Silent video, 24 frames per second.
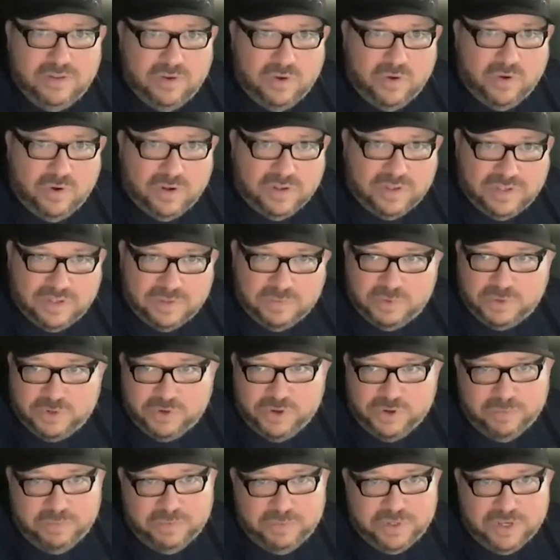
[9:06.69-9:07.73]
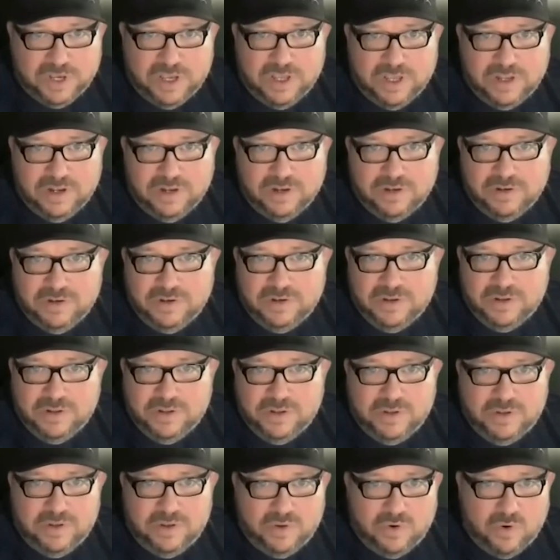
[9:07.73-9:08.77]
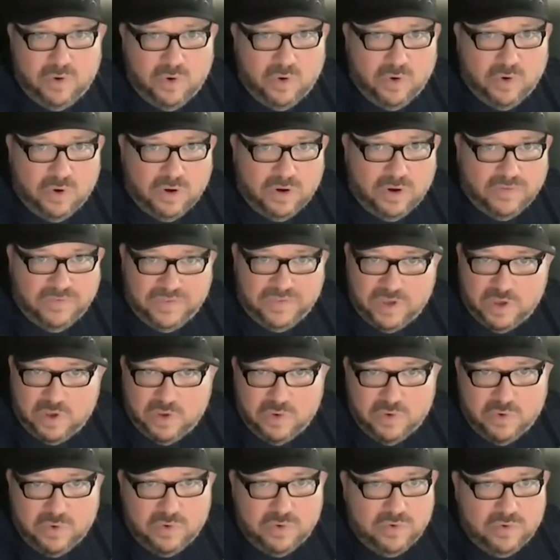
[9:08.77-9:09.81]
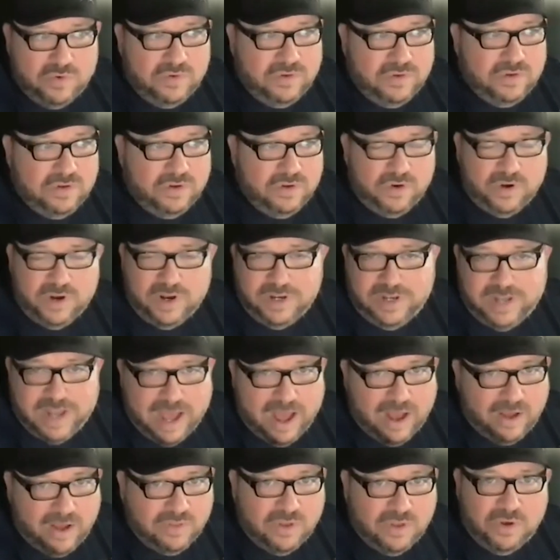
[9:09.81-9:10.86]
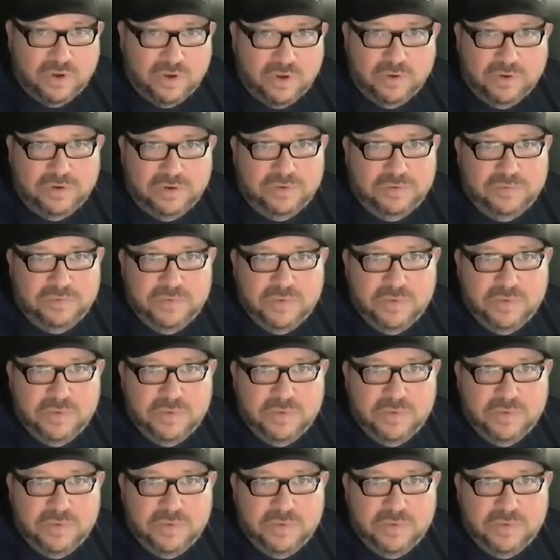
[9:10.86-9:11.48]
or a subscription or a view or a download.